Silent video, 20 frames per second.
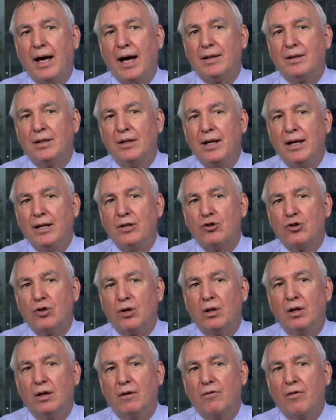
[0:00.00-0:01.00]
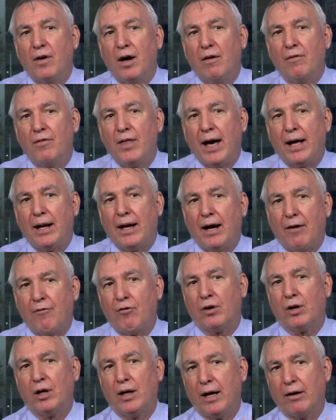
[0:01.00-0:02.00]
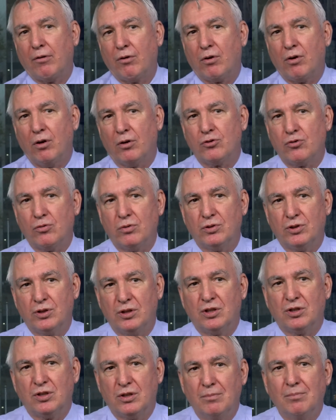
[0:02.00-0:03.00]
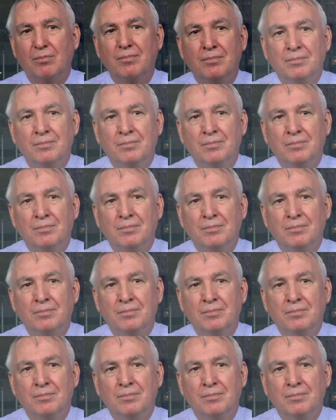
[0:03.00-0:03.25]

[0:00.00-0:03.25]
at the nature of, of that African agricultural system.